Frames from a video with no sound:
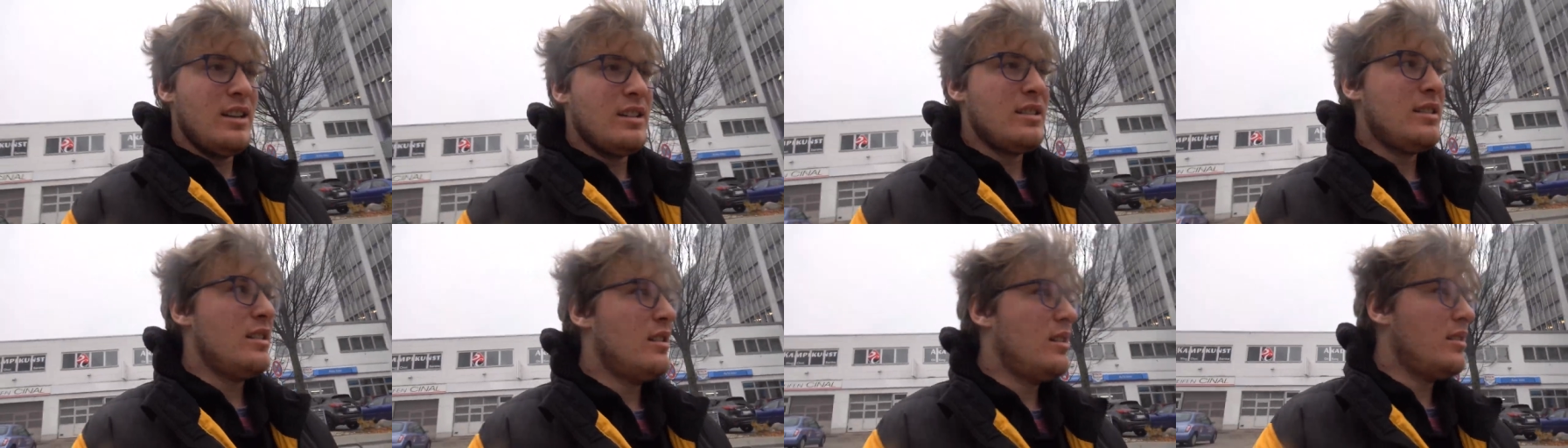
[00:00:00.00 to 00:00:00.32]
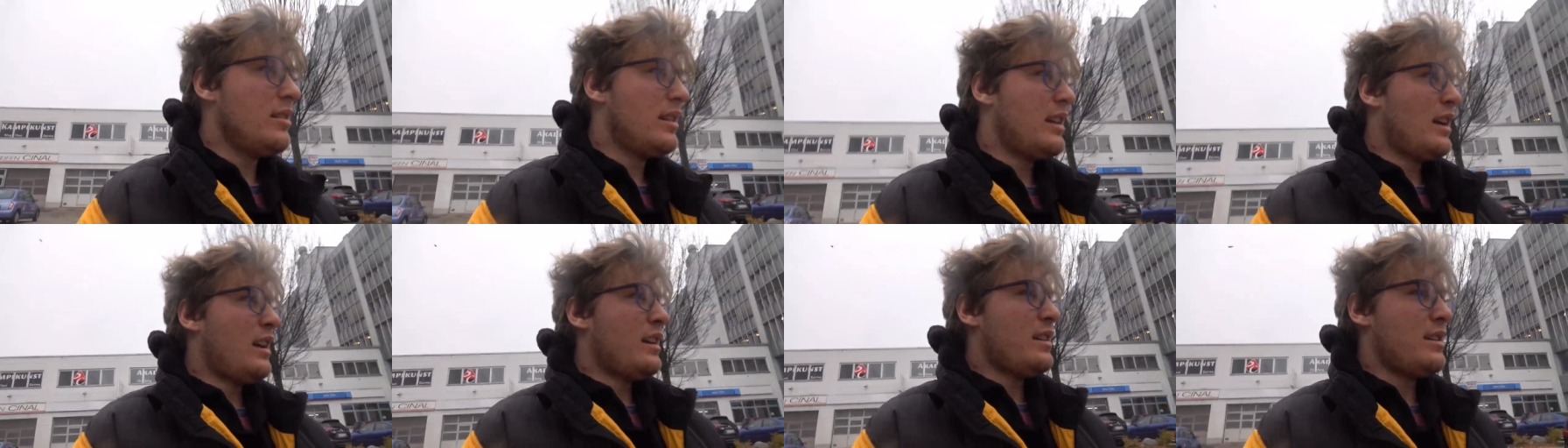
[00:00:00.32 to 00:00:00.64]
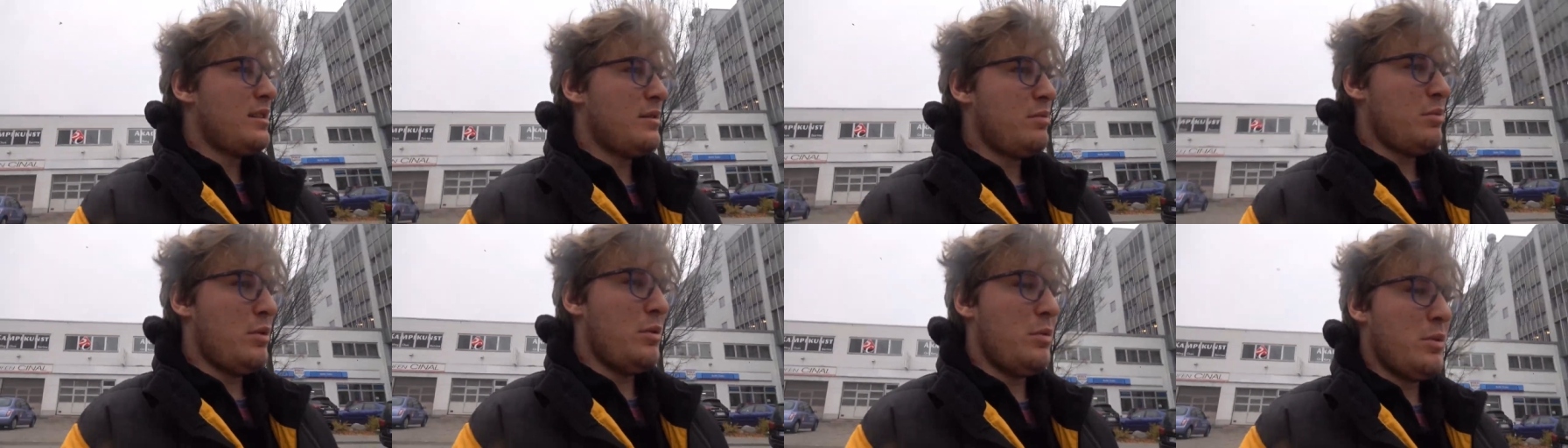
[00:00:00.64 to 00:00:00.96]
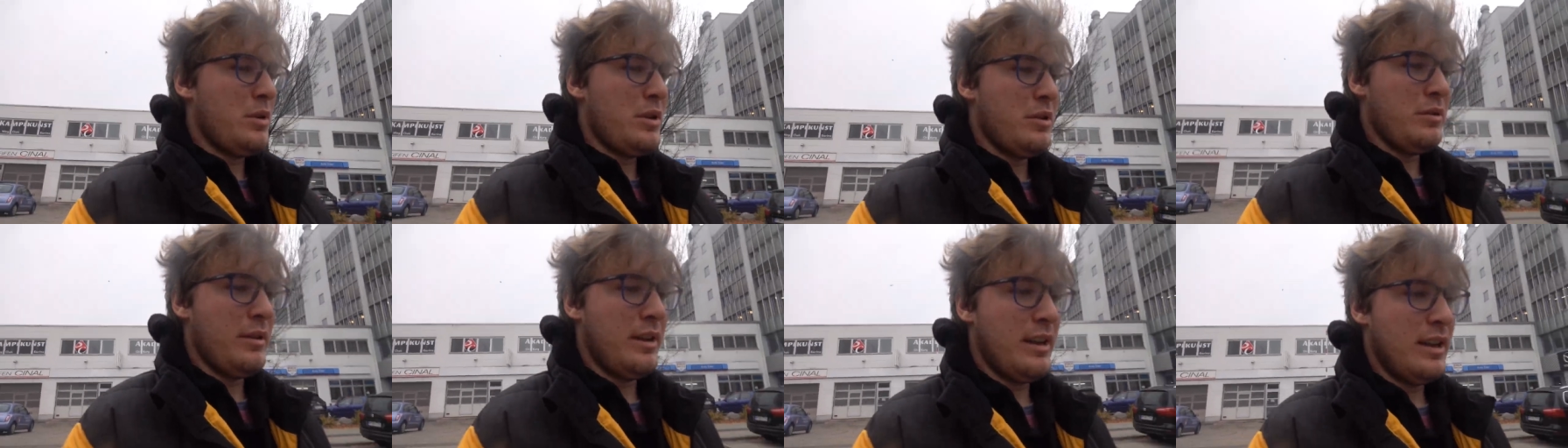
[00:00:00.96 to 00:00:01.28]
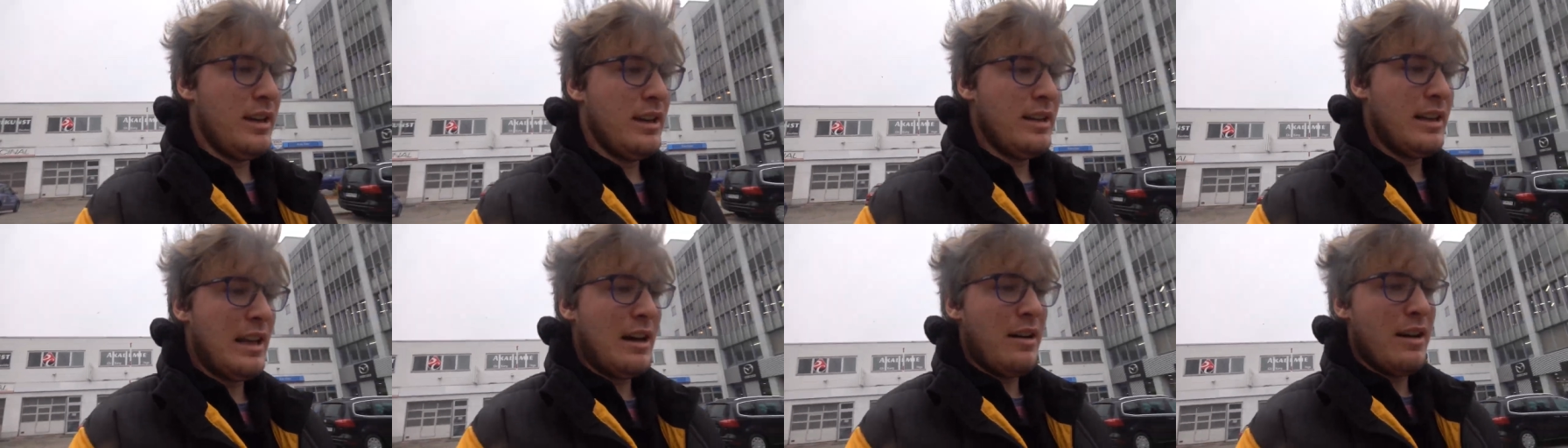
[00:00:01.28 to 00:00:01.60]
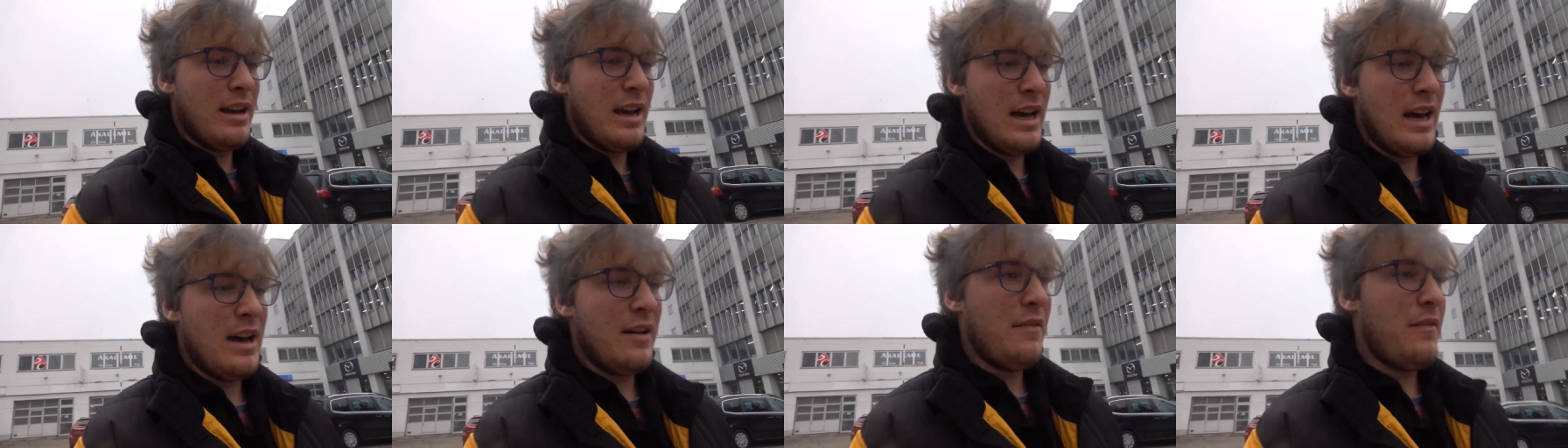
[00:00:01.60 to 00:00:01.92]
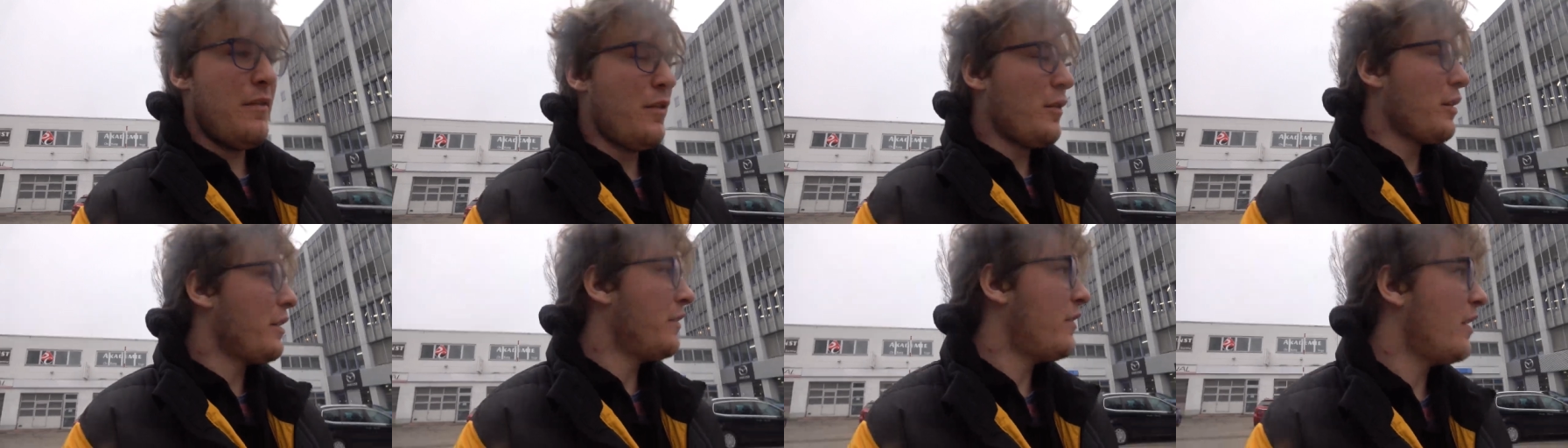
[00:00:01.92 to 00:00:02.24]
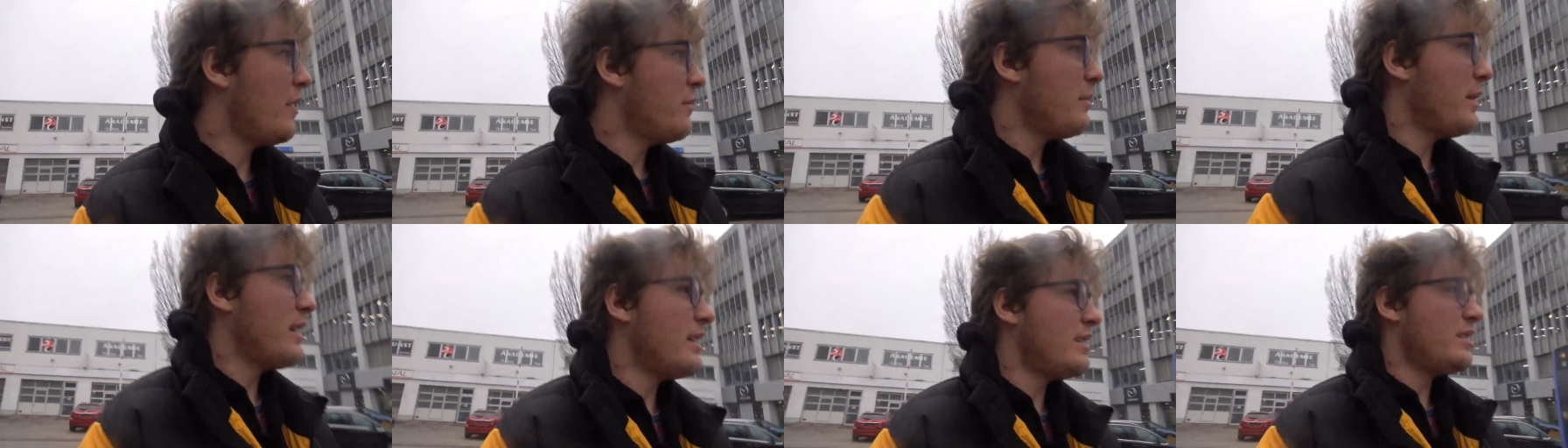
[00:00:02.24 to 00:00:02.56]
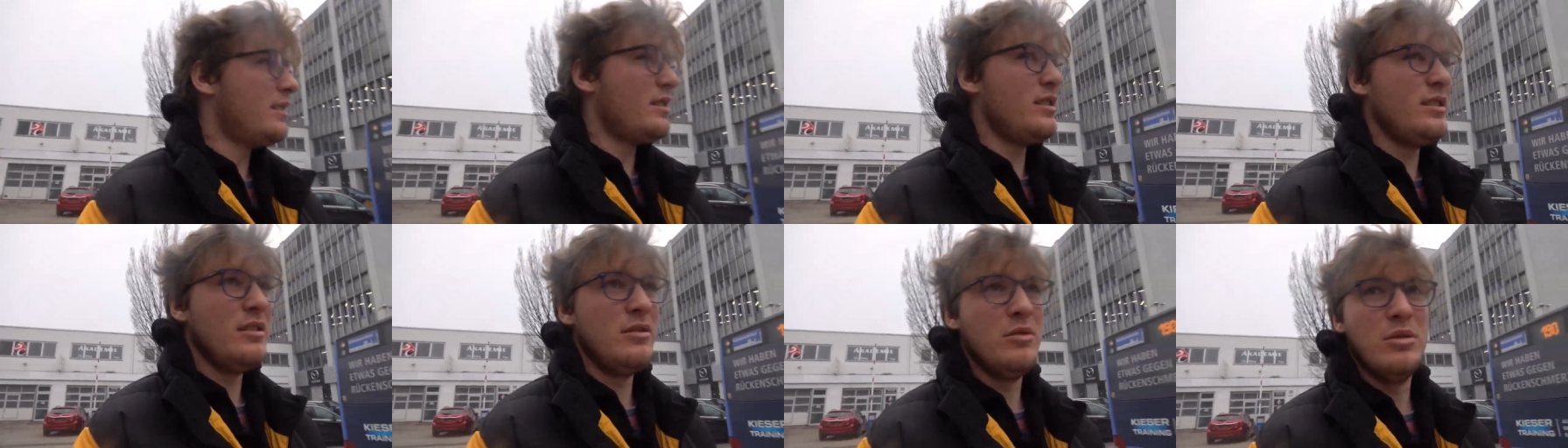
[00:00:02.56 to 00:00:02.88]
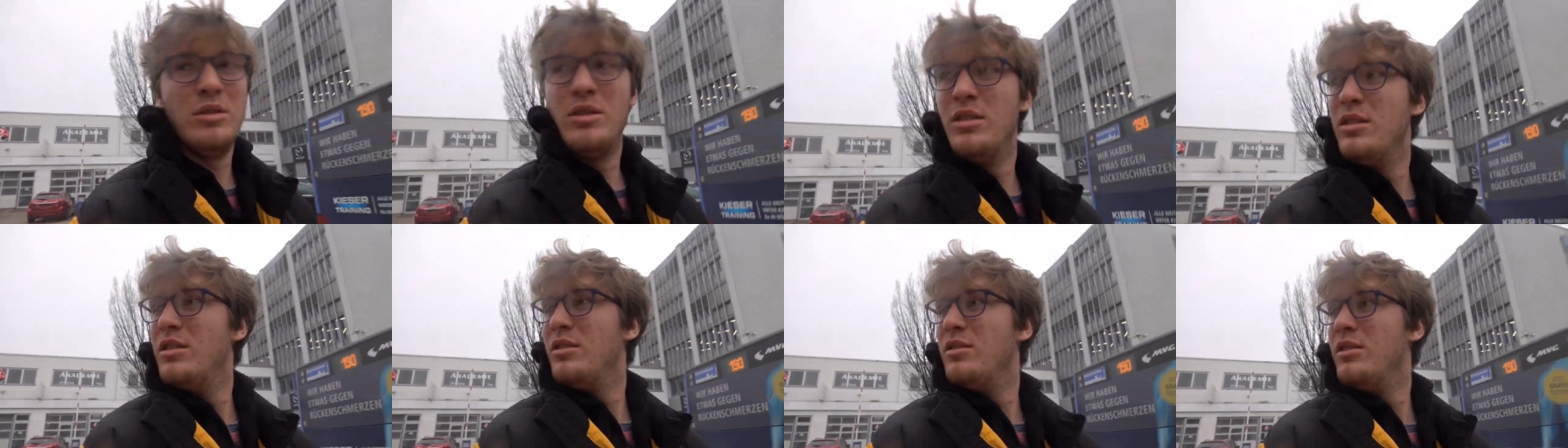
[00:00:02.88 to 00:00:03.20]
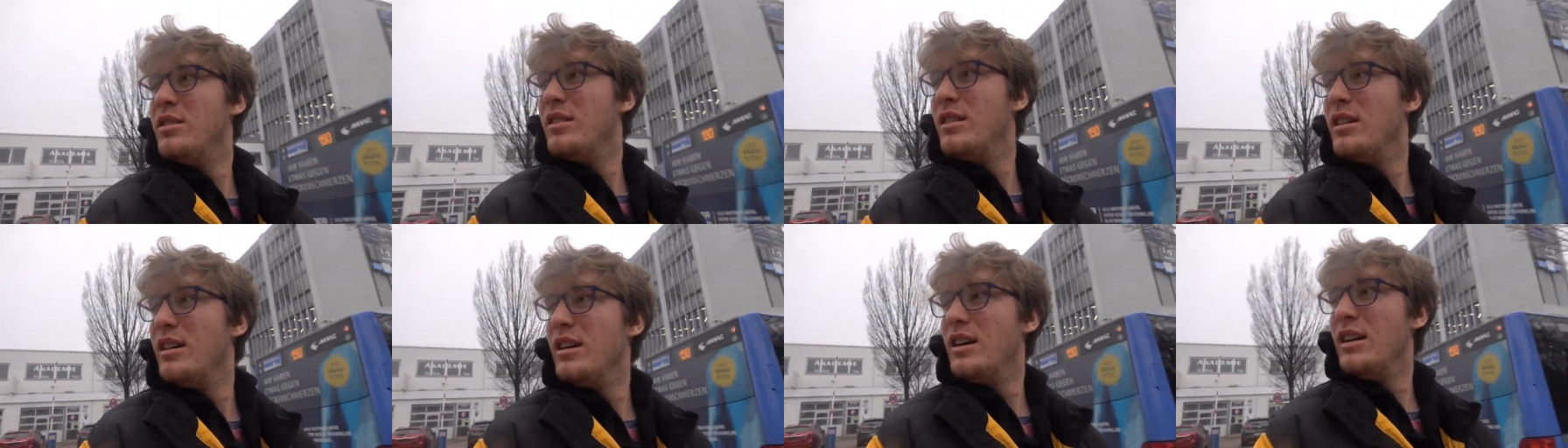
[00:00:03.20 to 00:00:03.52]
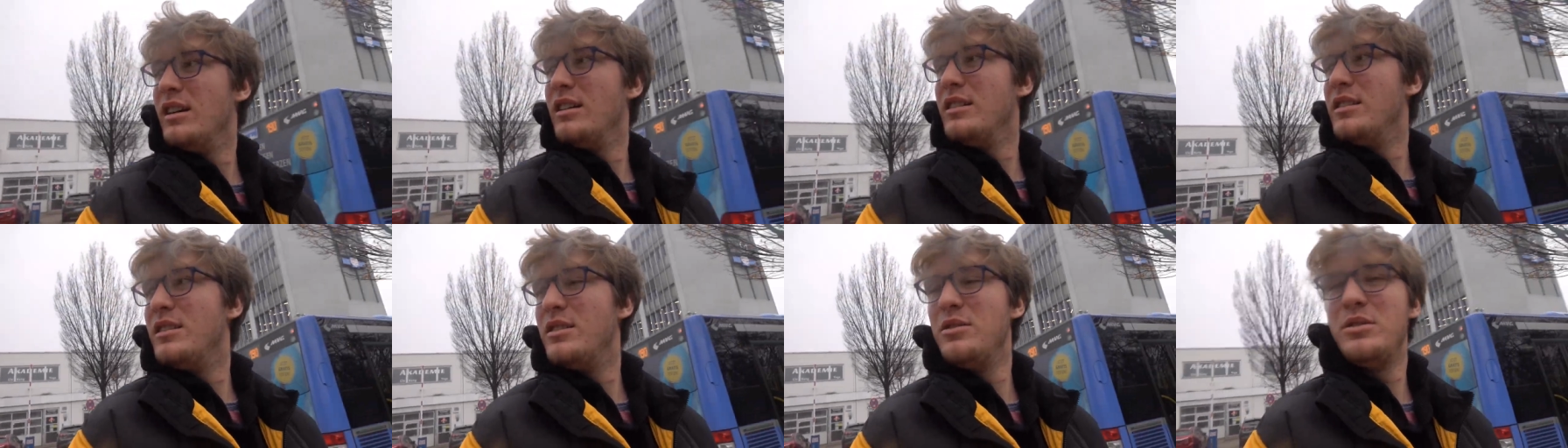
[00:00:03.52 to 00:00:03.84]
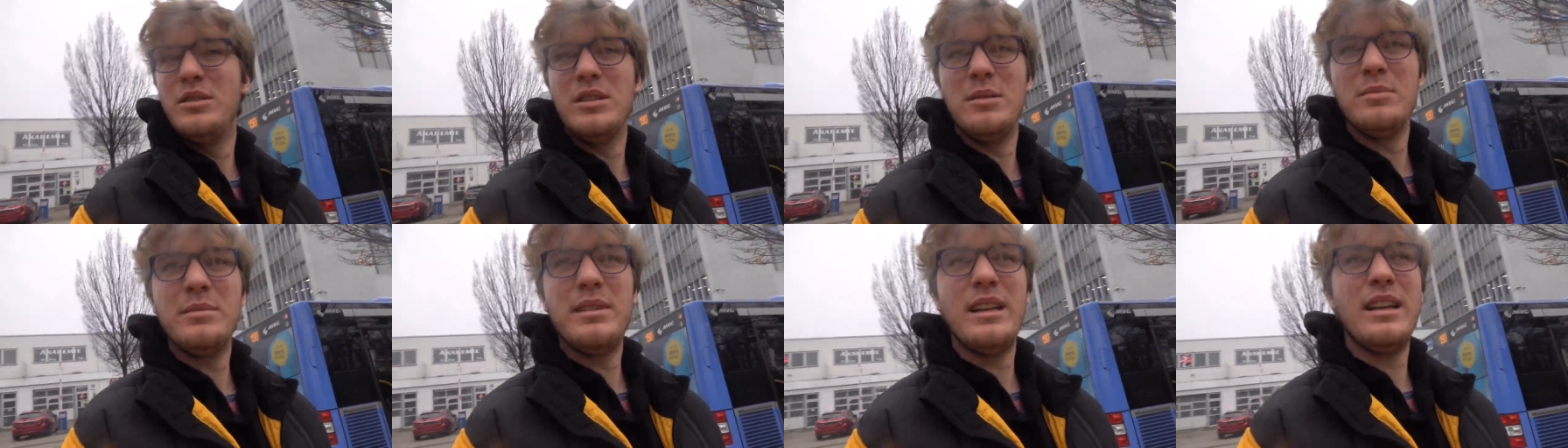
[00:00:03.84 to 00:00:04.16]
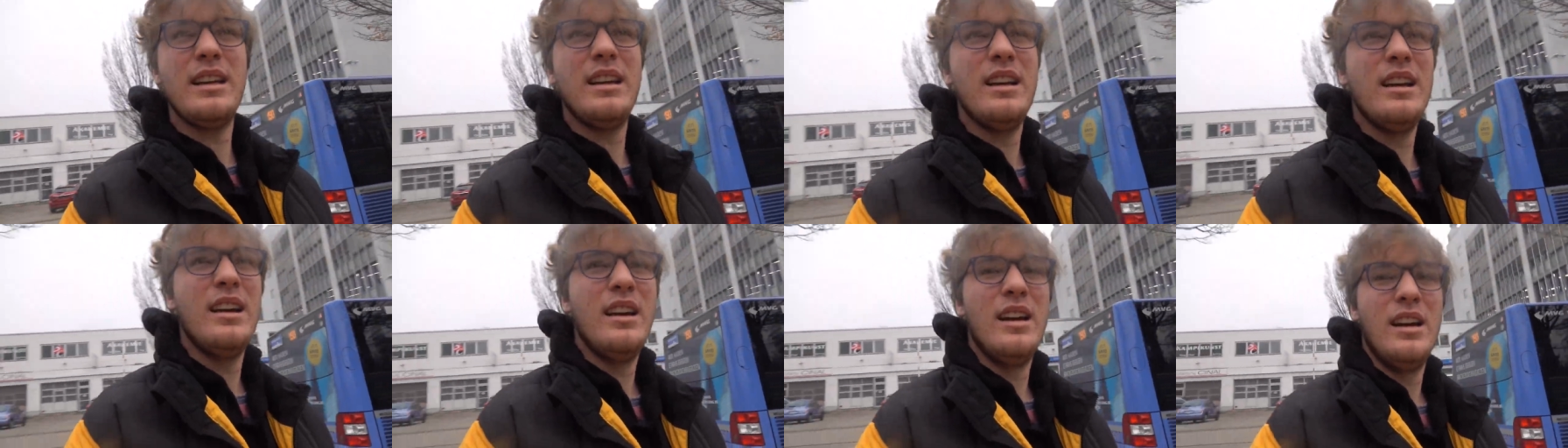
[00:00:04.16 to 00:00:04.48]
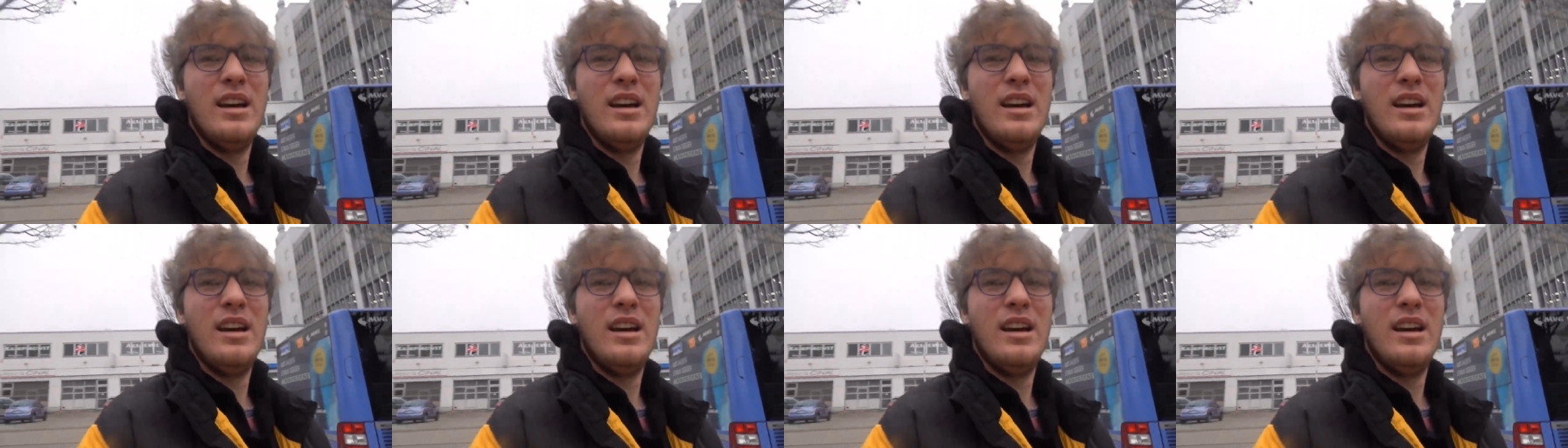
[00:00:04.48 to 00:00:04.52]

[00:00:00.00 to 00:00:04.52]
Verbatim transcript: So that's what we're doing. Now I have forty-five minutes to uh, do something.